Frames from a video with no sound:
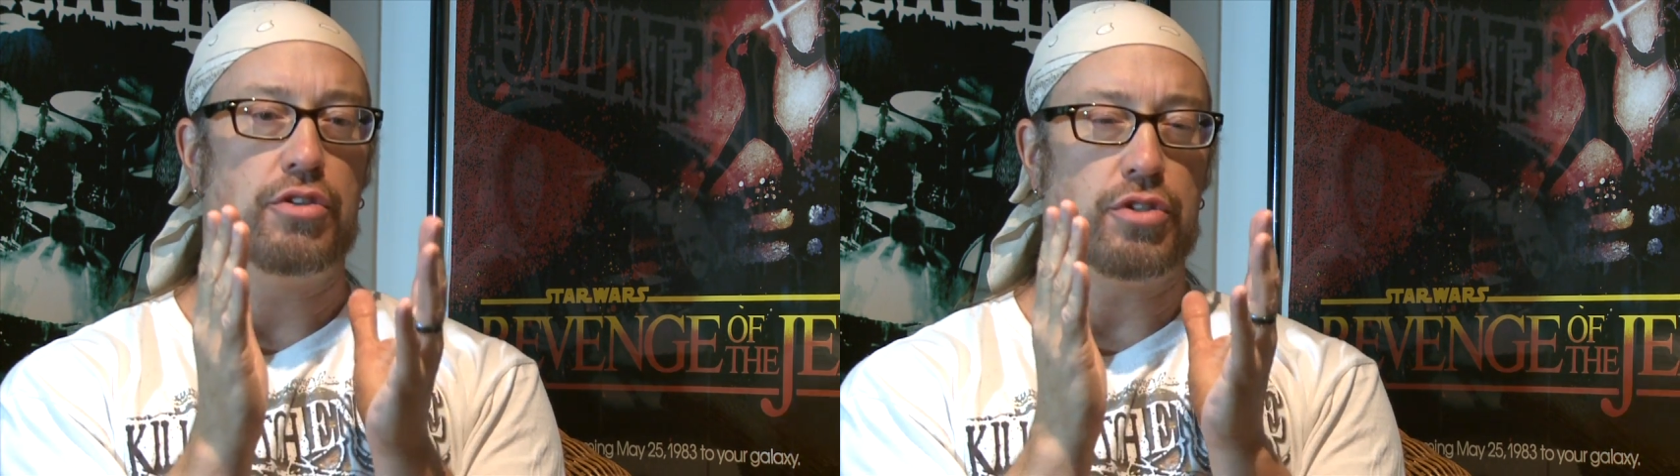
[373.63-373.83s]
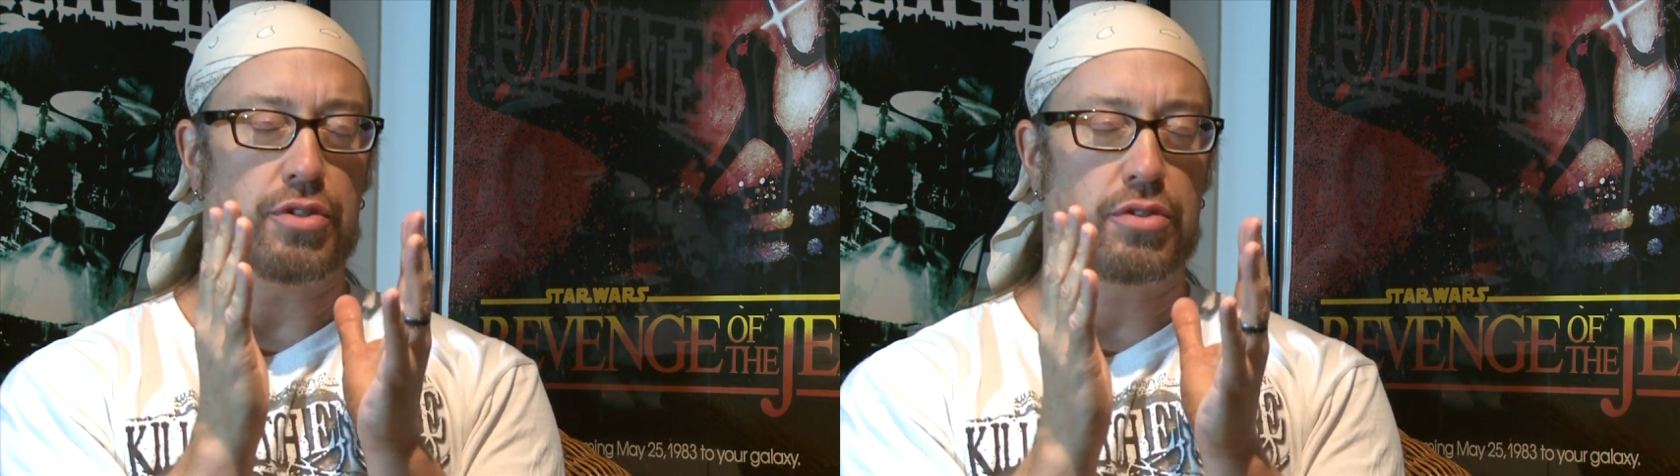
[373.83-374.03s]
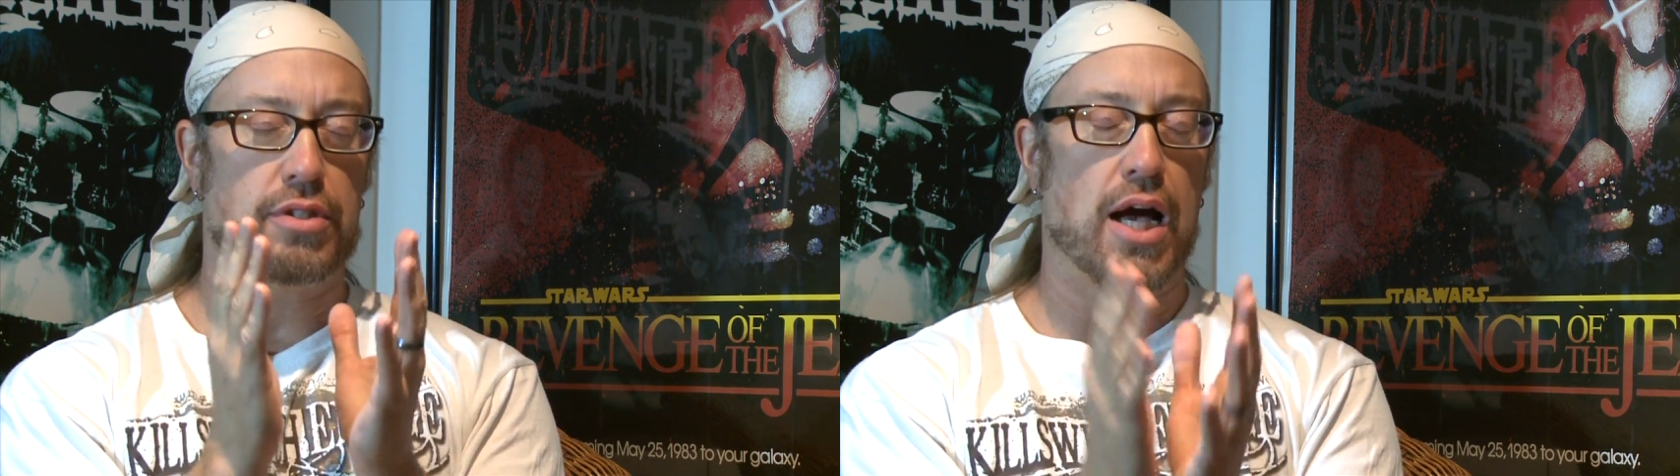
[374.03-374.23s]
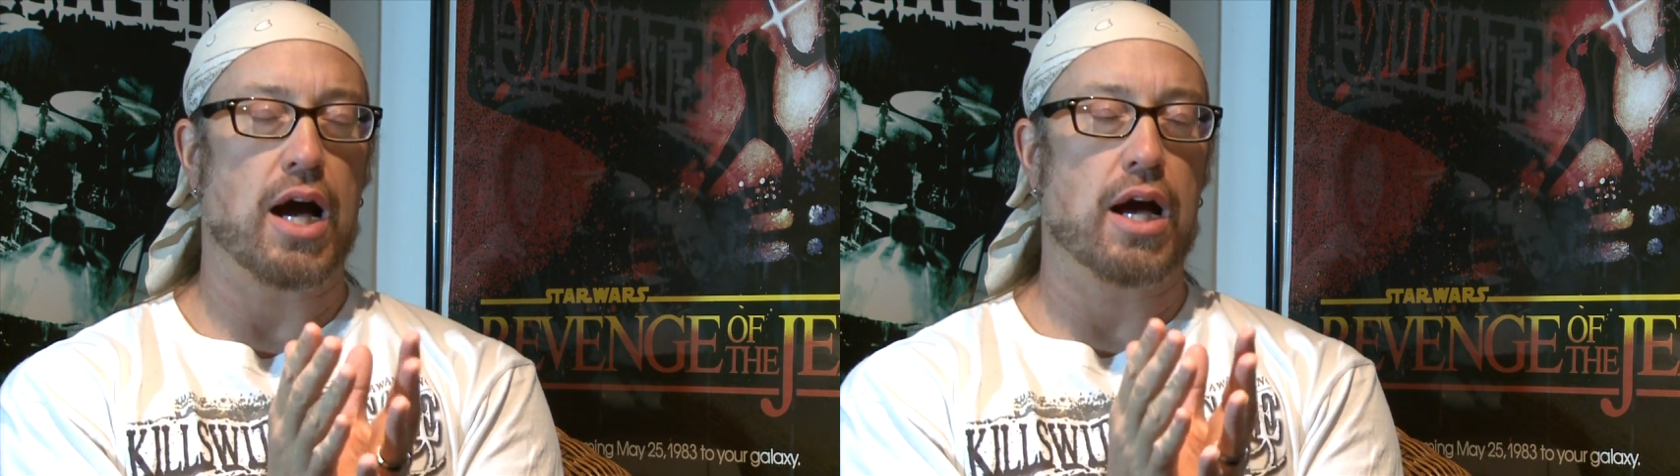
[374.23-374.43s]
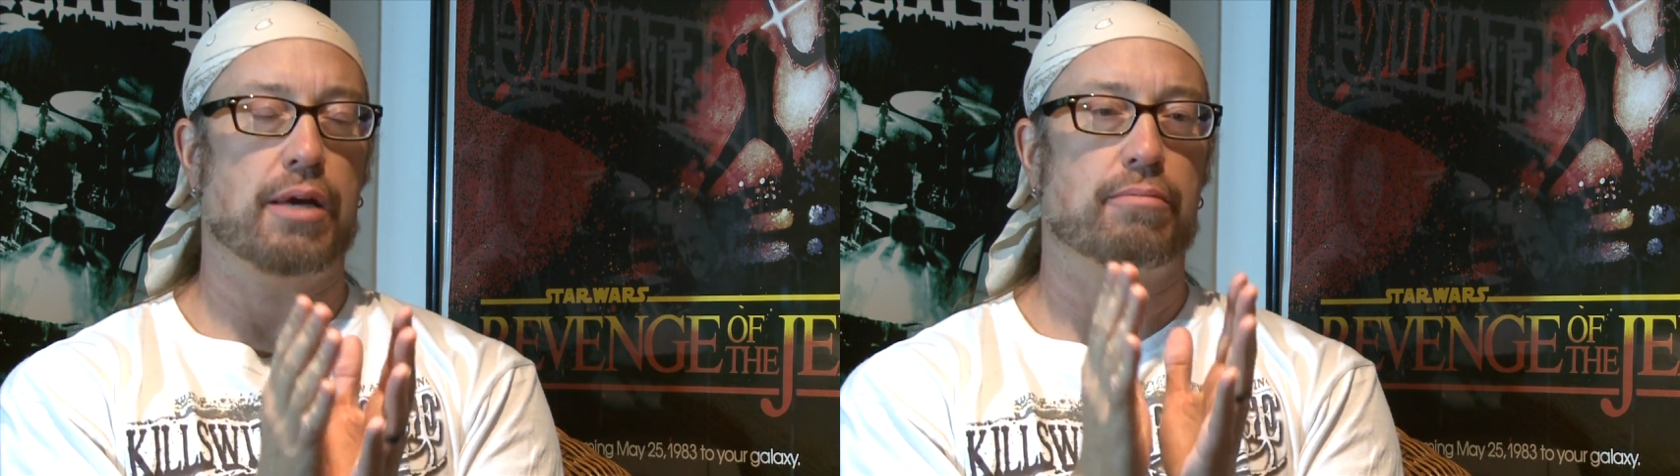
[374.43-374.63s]
just
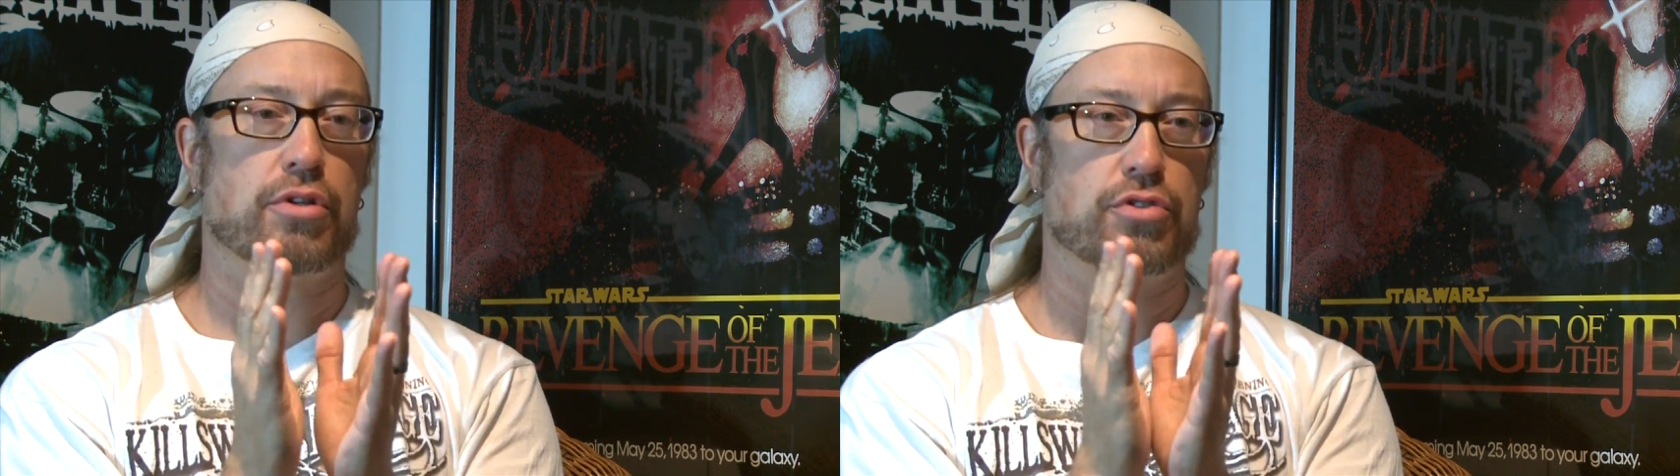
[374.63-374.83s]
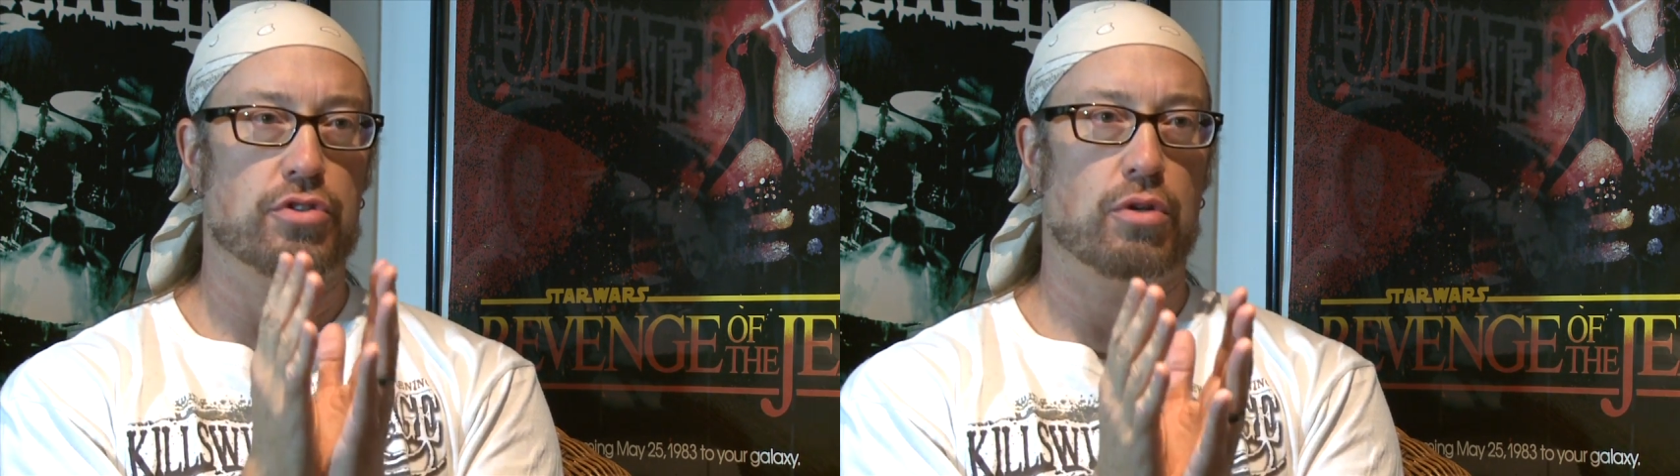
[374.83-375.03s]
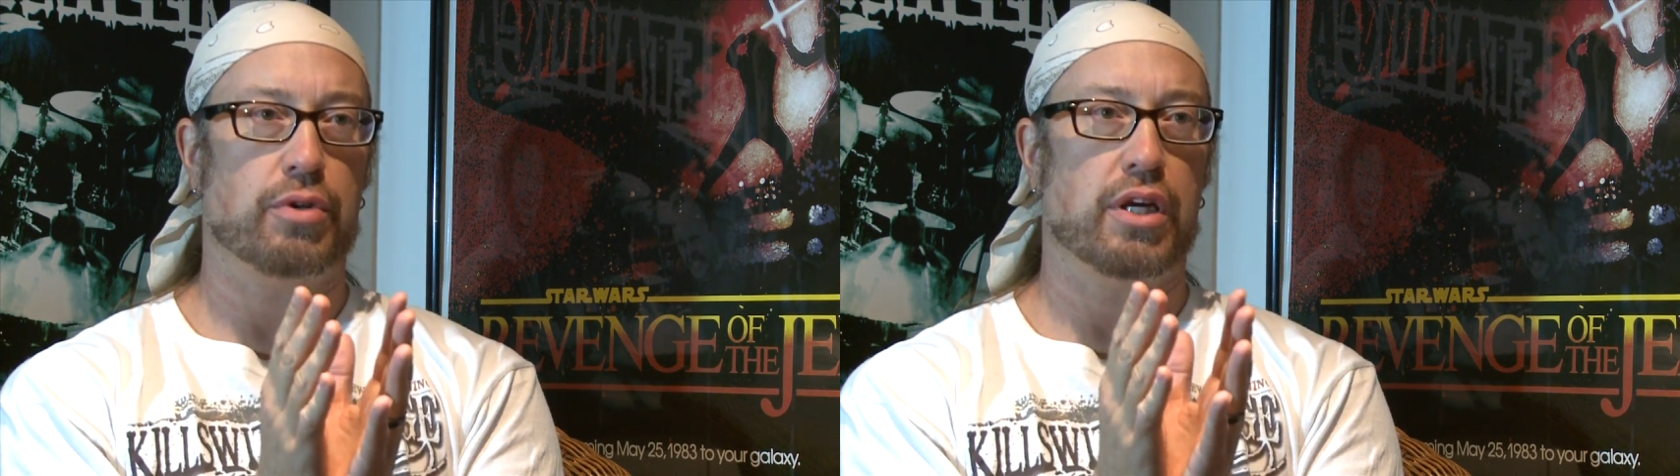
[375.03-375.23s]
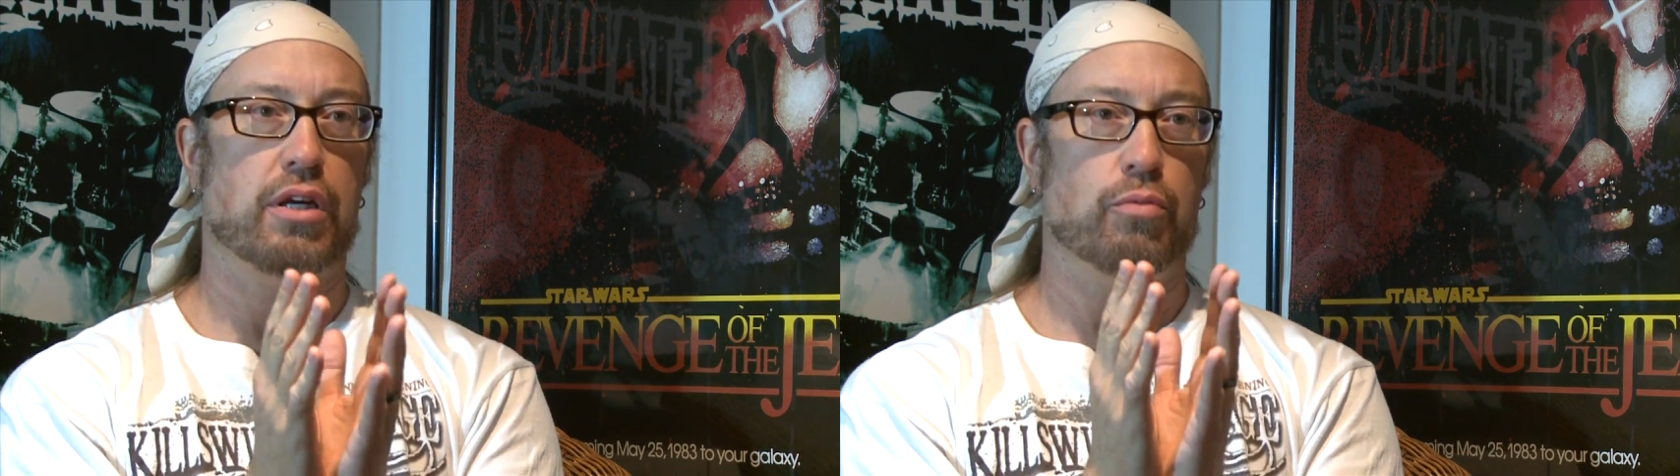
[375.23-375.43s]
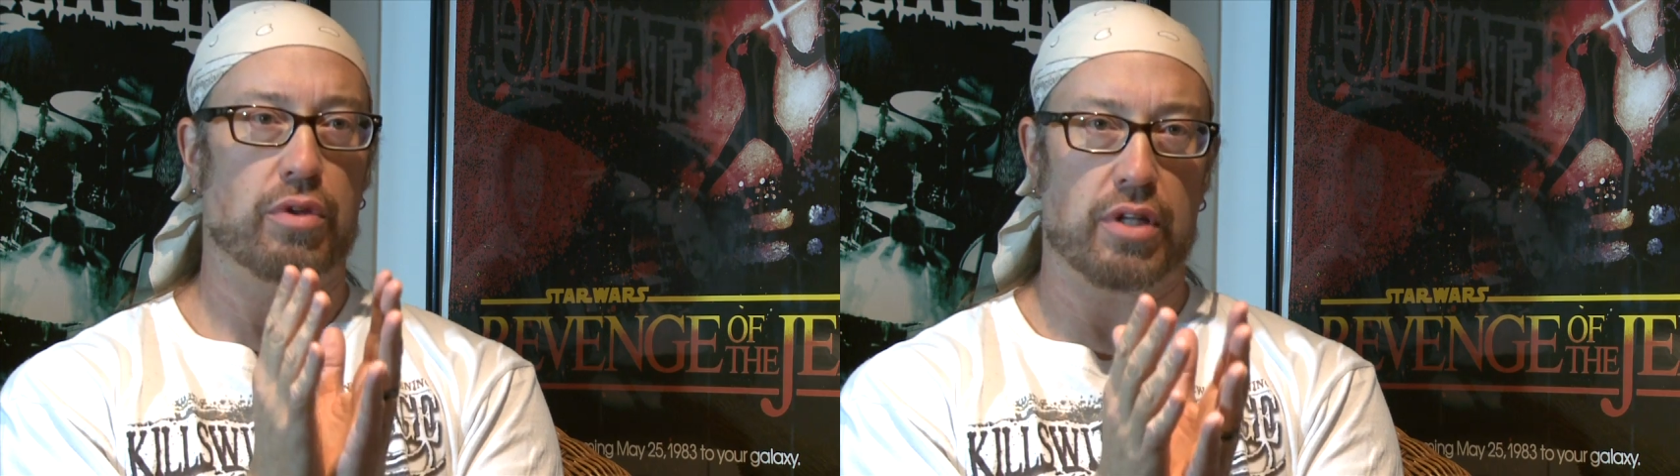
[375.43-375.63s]
time
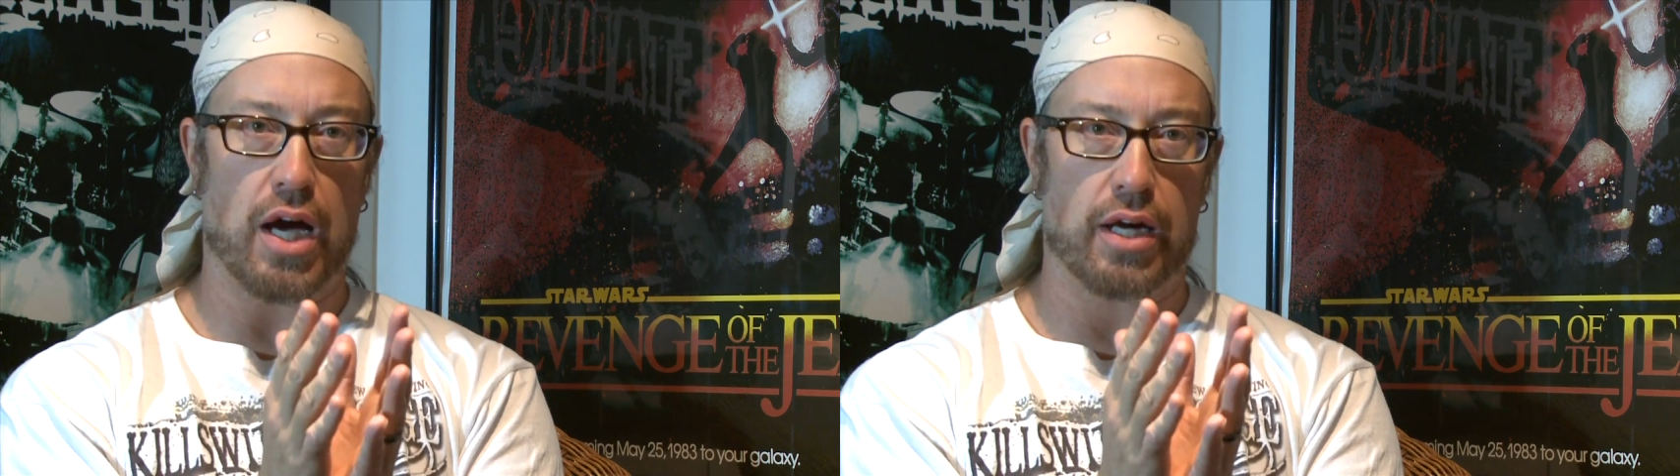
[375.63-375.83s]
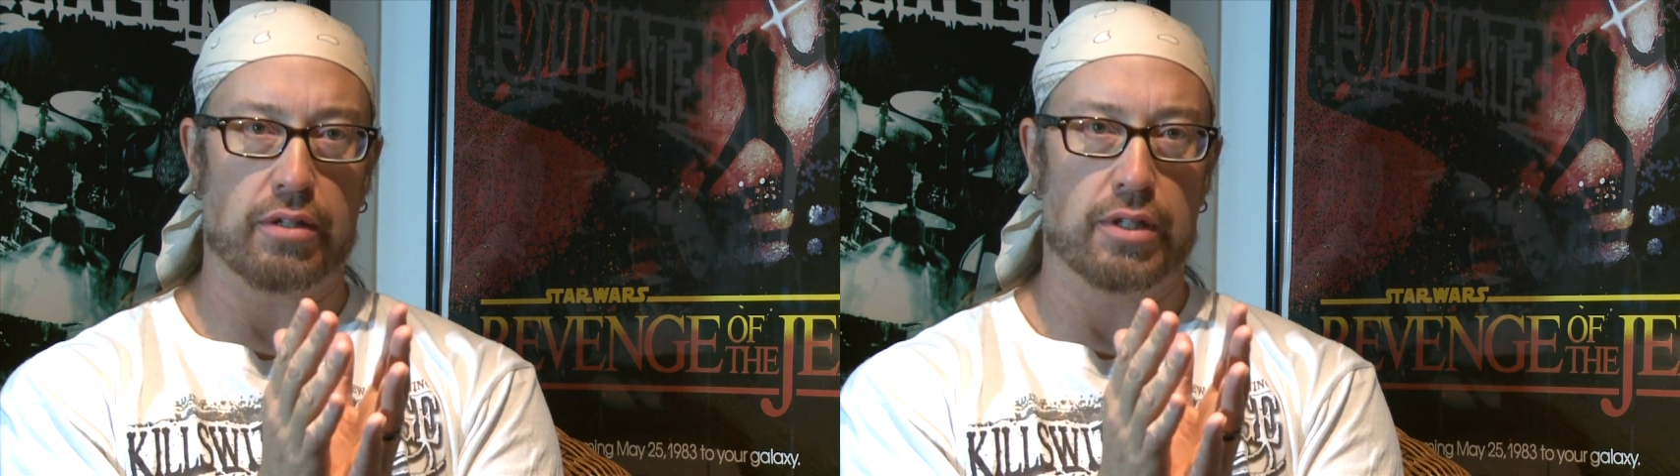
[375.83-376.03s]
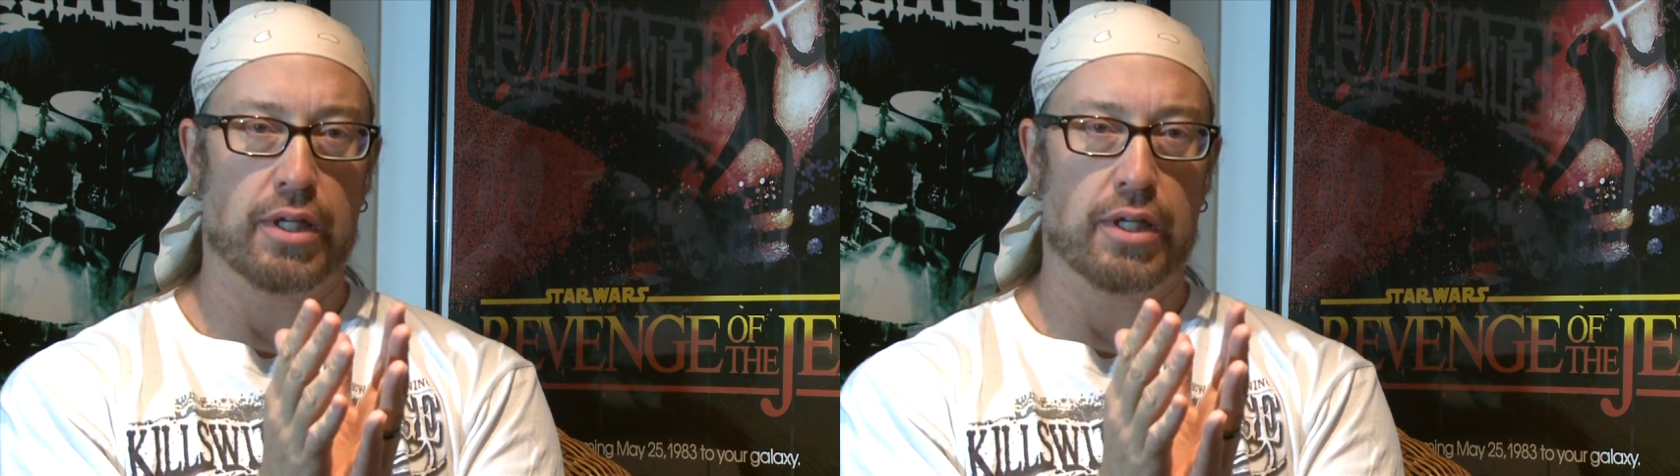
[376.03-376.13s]
soaking with God.